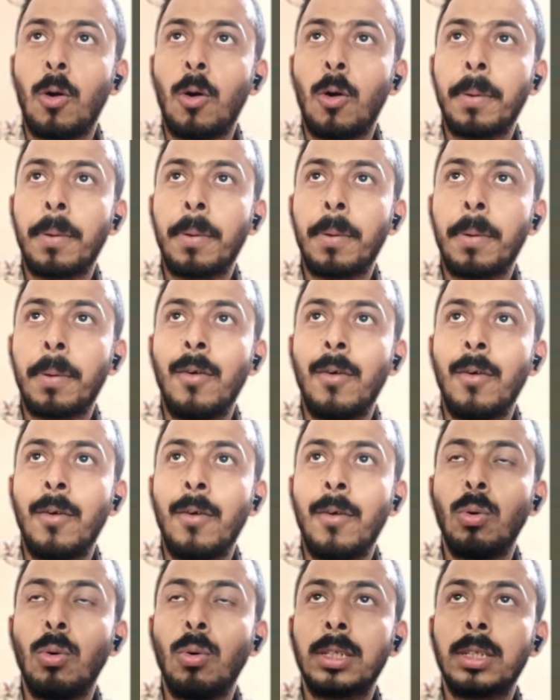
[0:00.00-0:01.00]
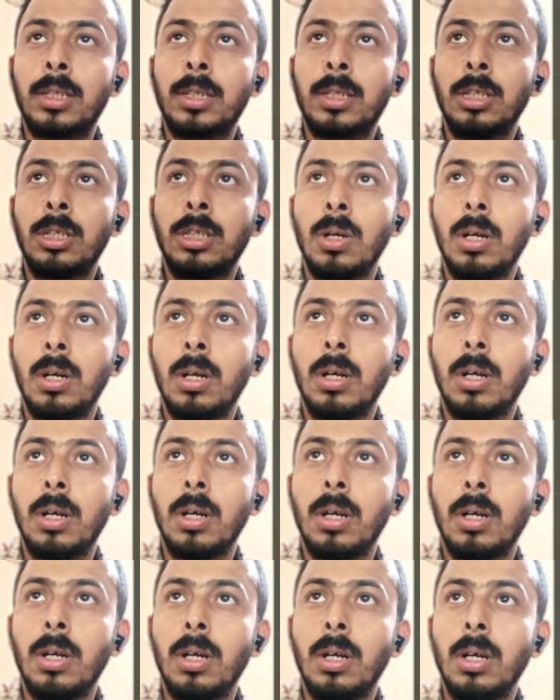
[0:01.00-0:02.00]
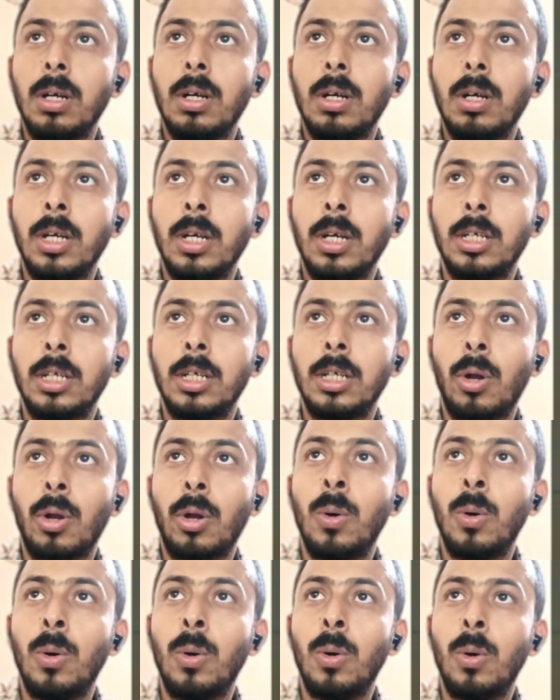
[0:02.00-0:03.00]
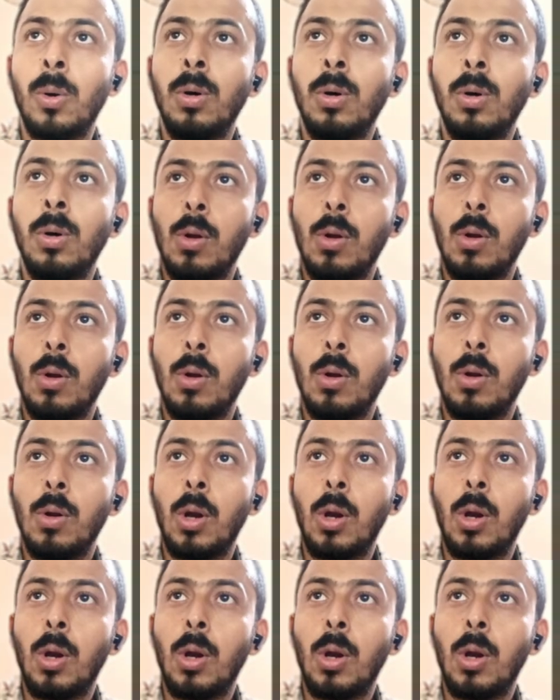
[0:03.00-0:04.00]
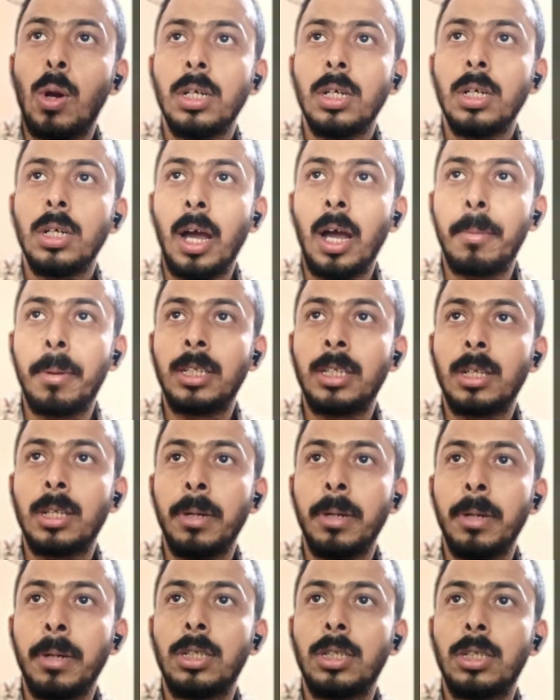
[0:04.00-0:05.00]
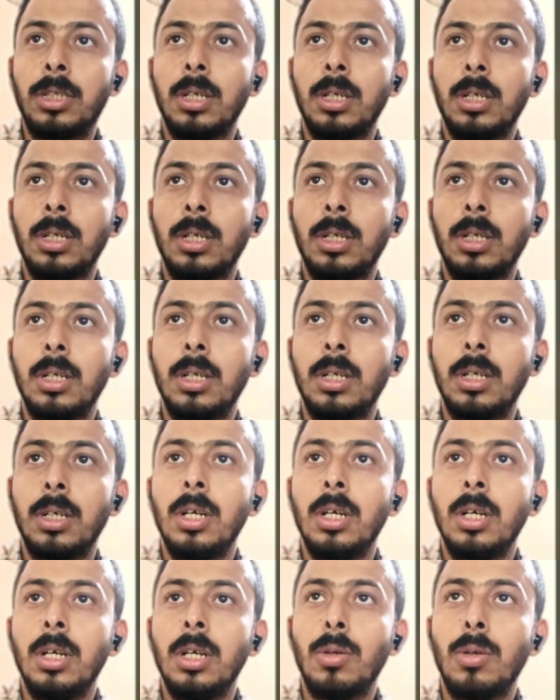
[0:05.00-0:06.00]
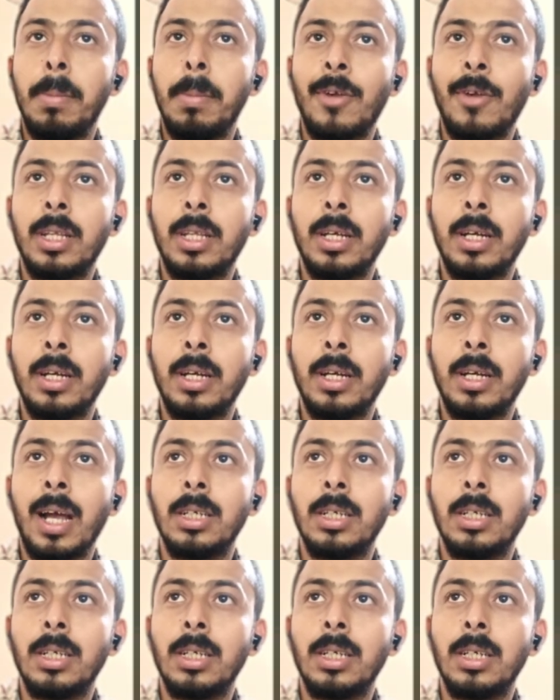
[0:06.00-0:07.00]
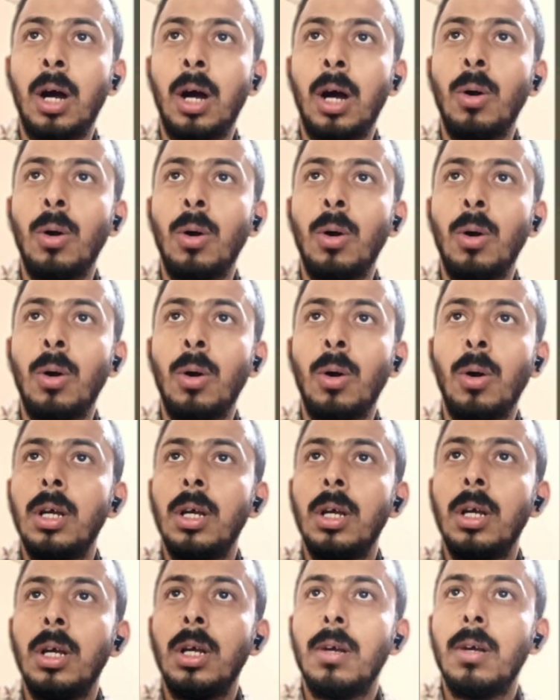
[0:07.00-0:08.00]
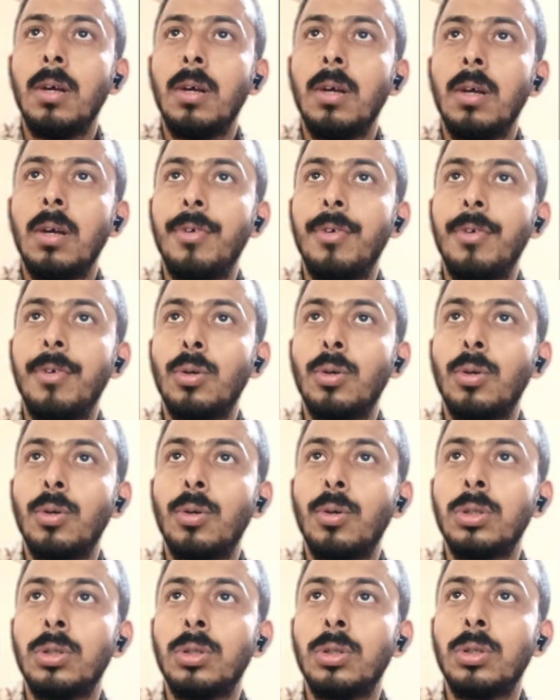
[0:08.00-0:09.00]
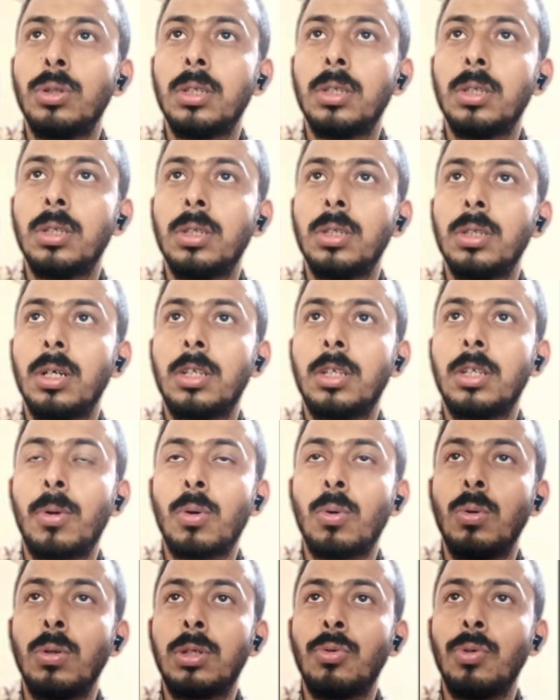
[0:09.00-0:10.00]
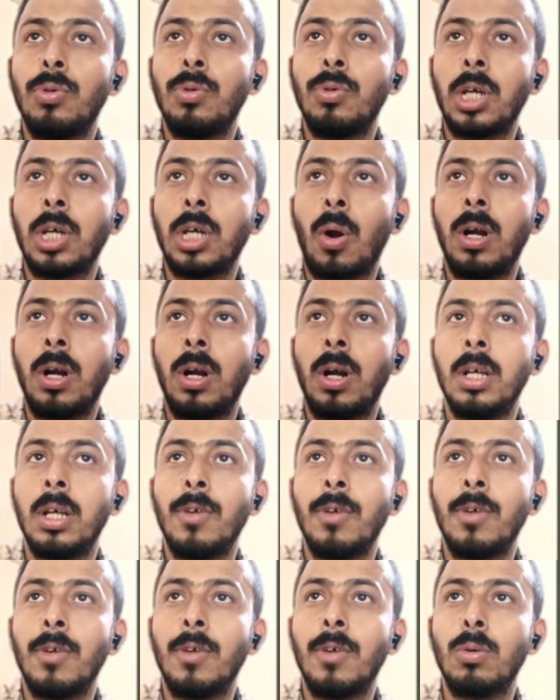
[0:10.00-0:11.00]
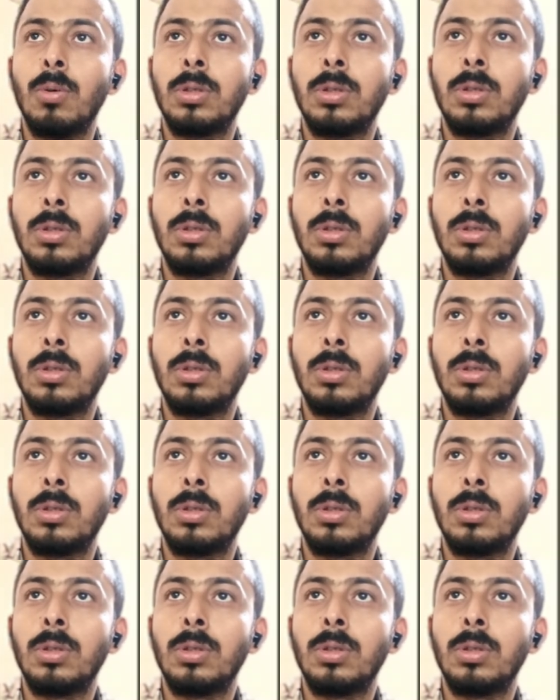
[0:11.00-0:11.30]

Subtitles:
If you want private Google access, yes or no, flow logs, hybrid subnets. So we'll keep everything as it is for now. We'll use some rules which are already there.